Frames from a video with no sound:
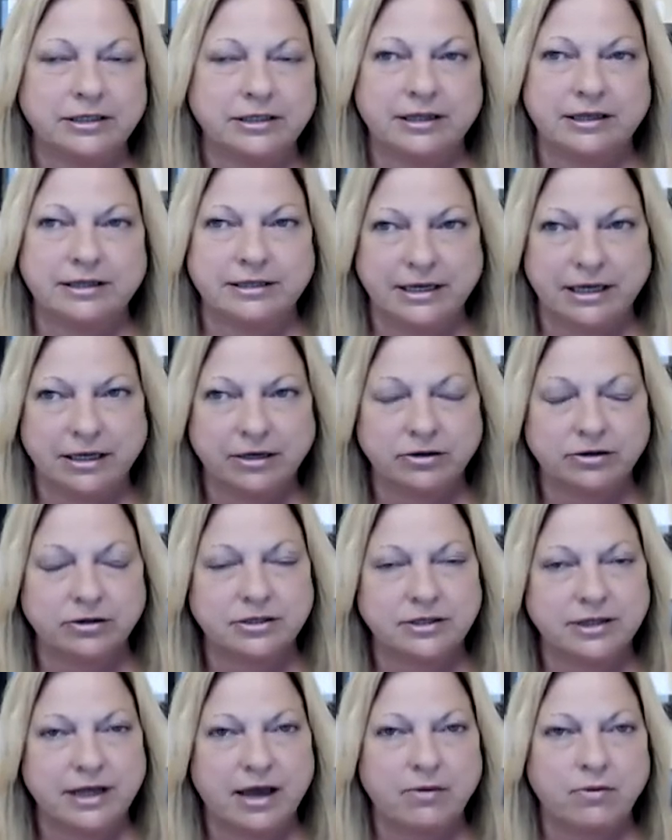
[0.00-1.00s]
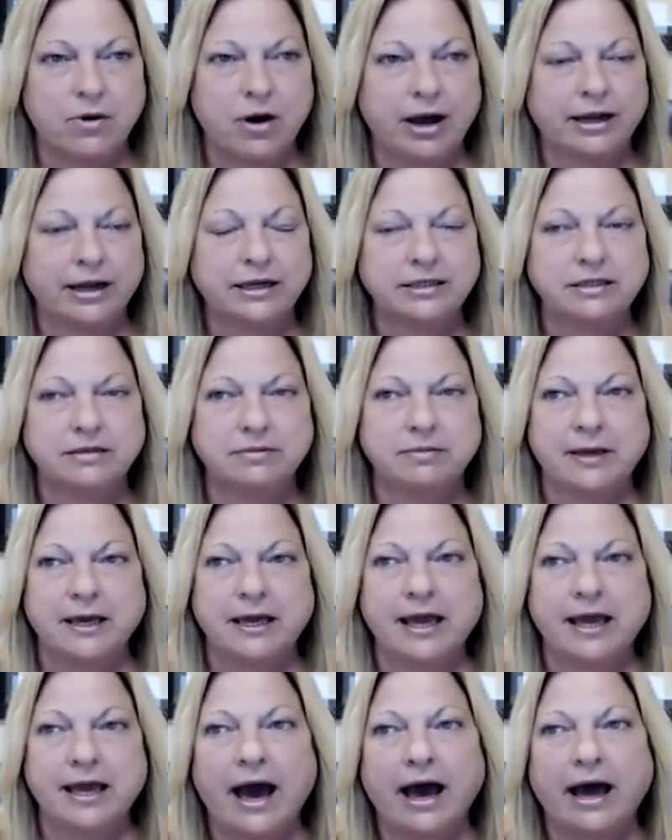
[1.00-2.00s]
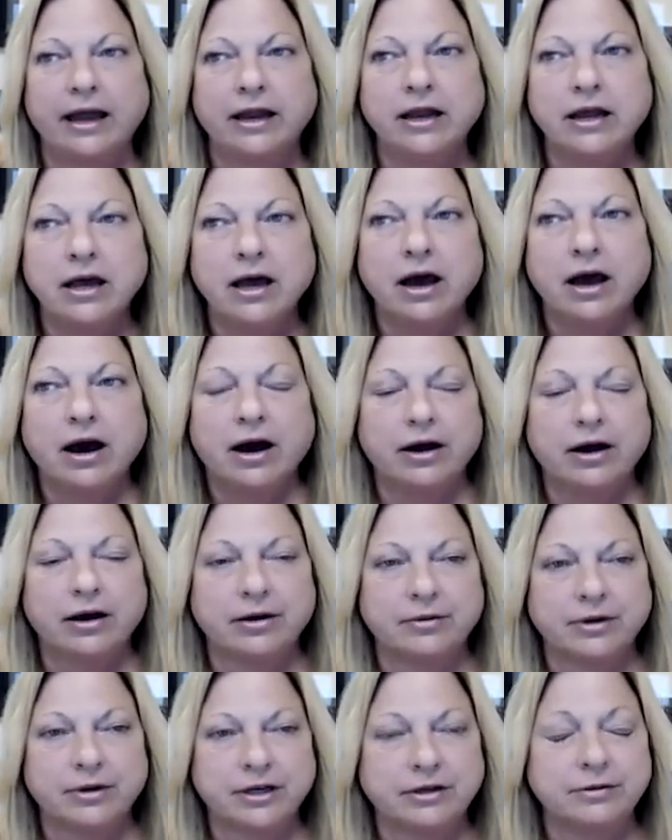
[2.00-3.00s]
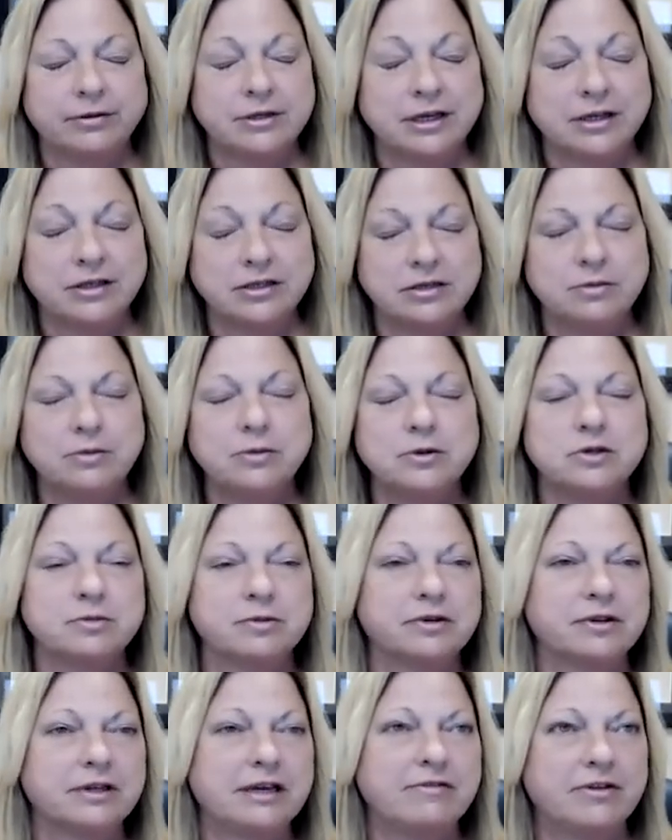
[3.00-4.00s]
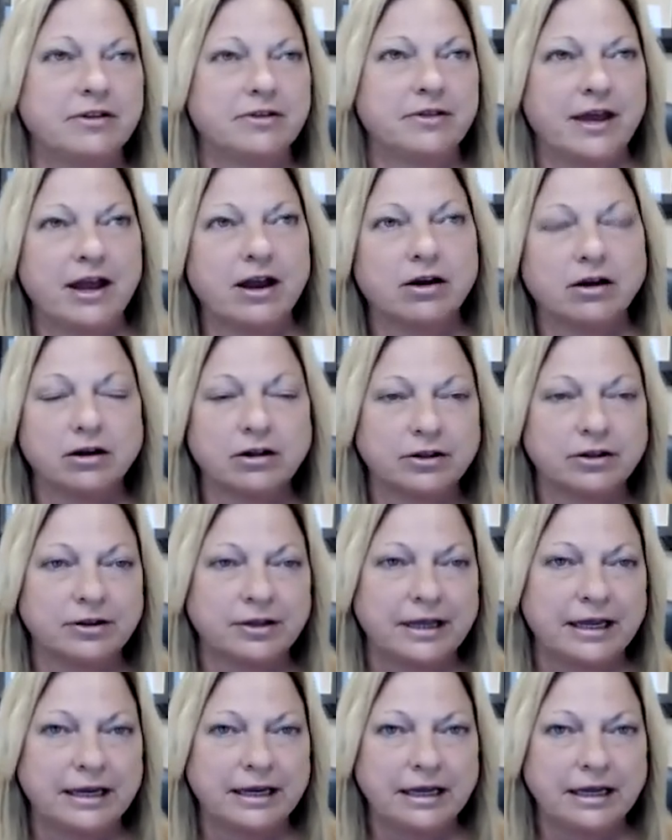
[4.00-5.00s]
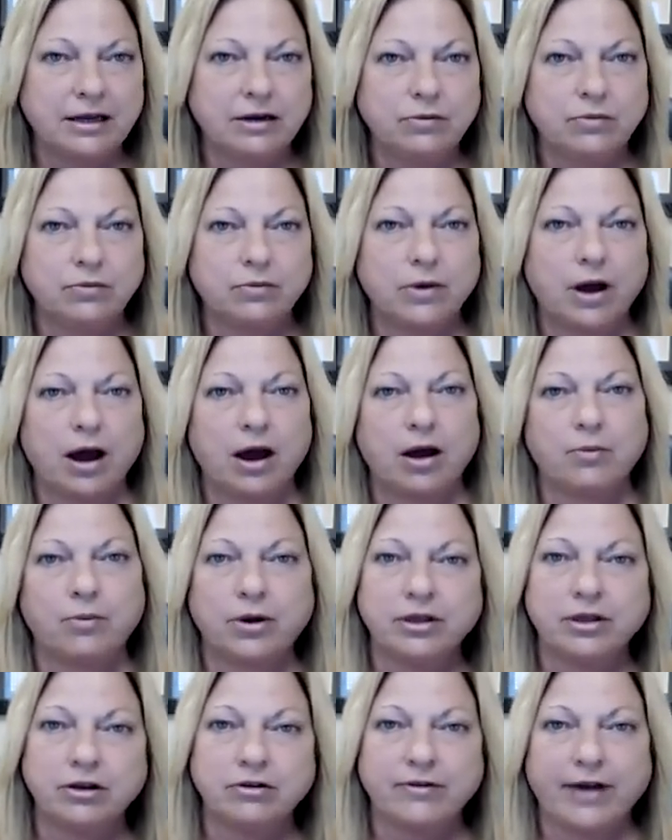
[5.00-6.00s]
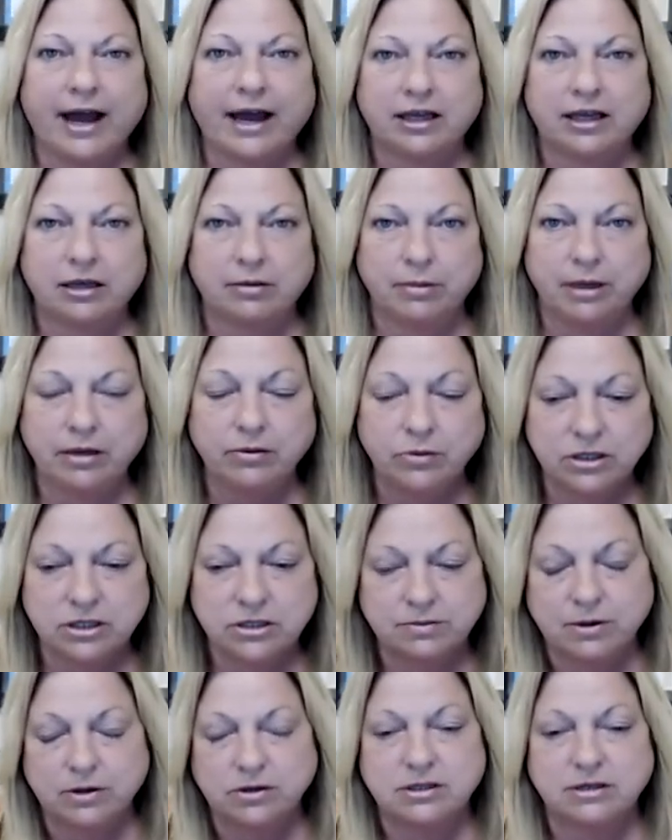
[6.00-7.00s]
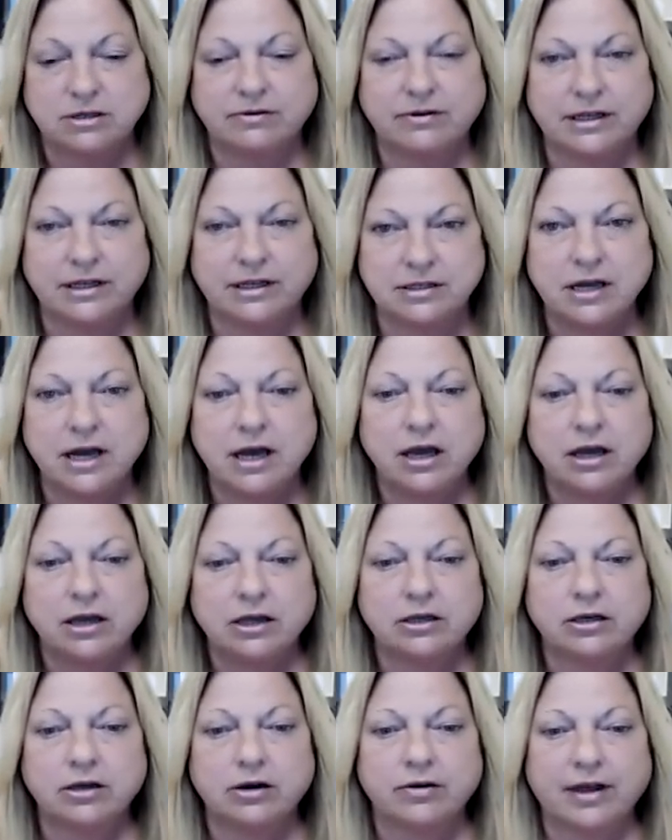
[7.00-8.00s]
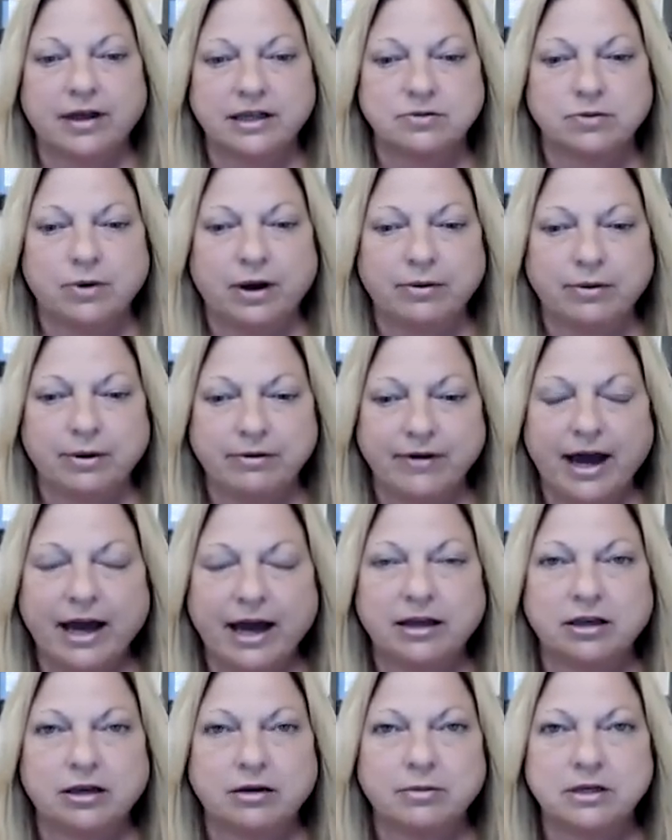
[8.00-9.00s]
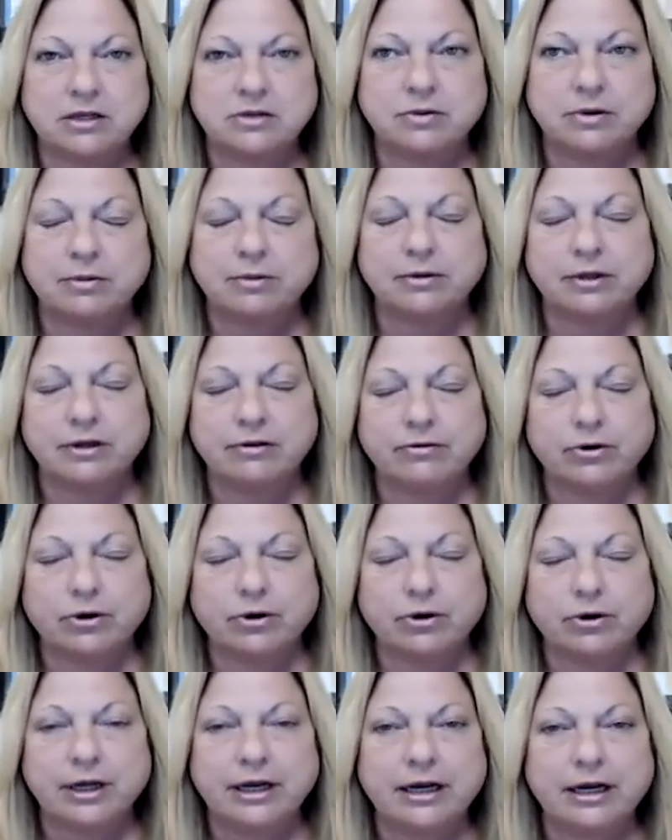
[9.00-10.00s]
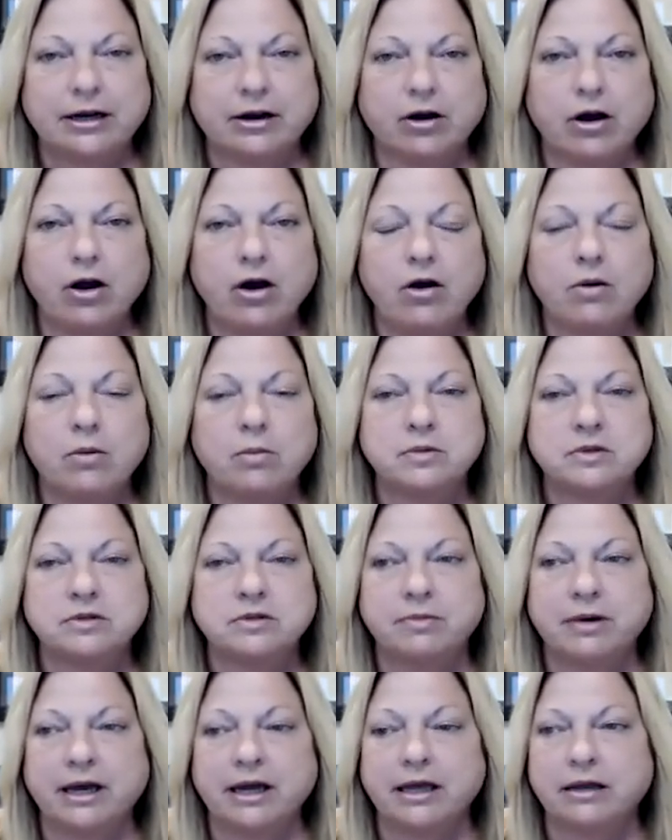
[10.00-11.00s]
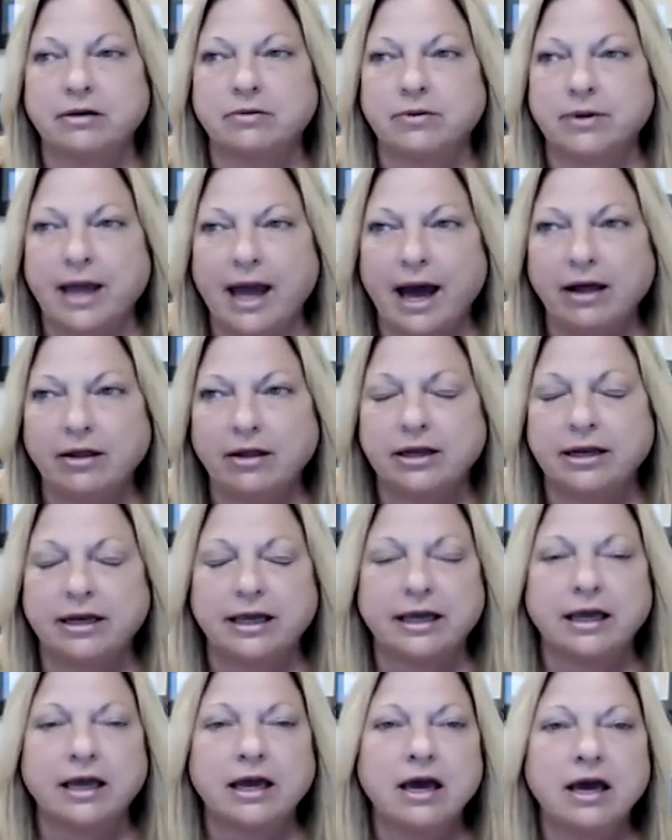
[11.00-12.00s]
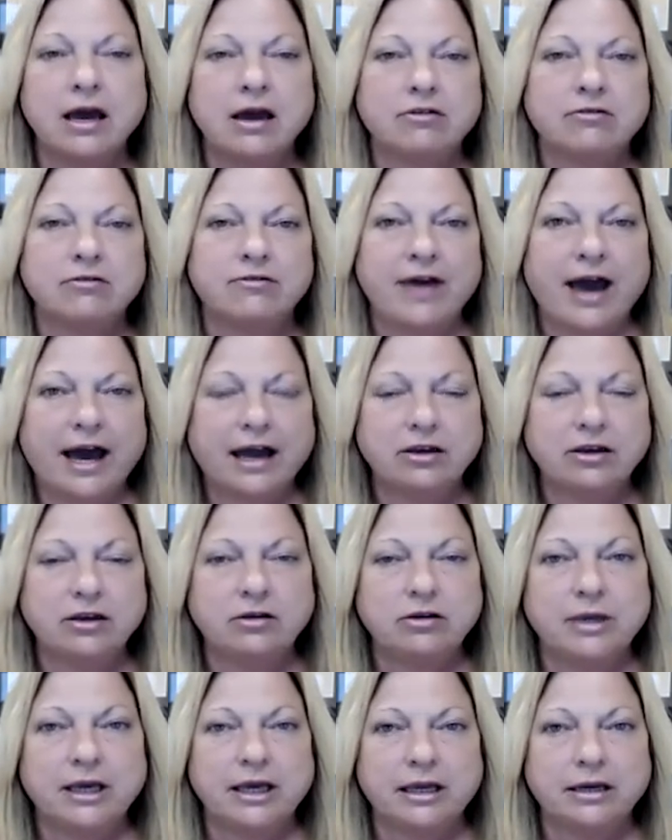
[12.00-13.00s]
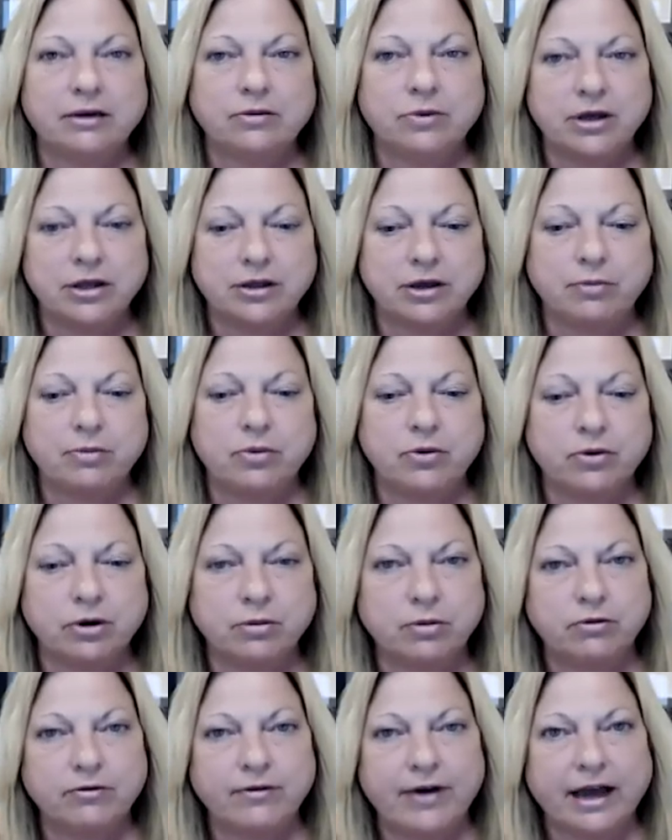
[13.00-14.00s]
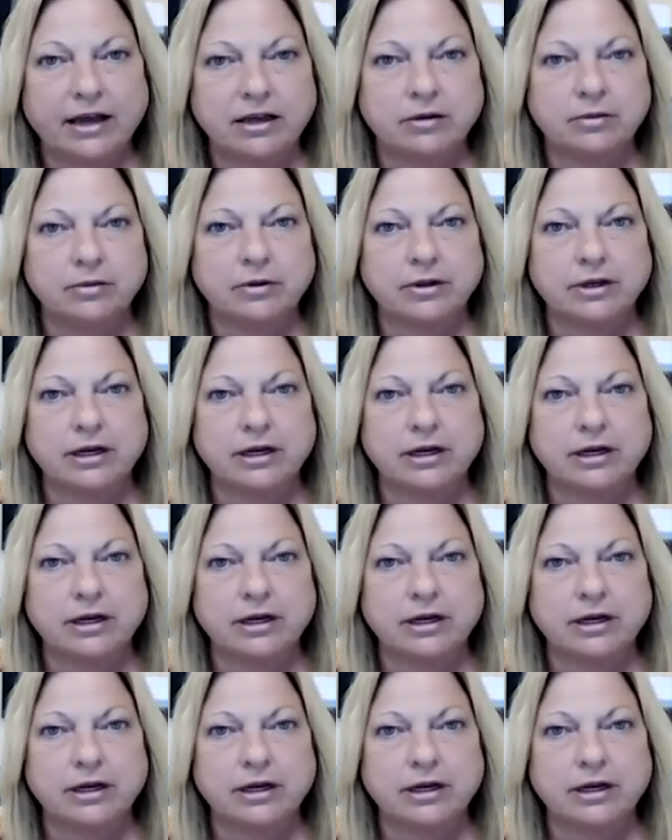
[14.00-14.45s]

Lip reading: to the standards they want it to be at. Consumers believe that they are cleaning when they're vacuuming, which most of us, that's why we vacuum, as we believe we're cleaning our homes. But in reality, vacuuming with a portable vacuum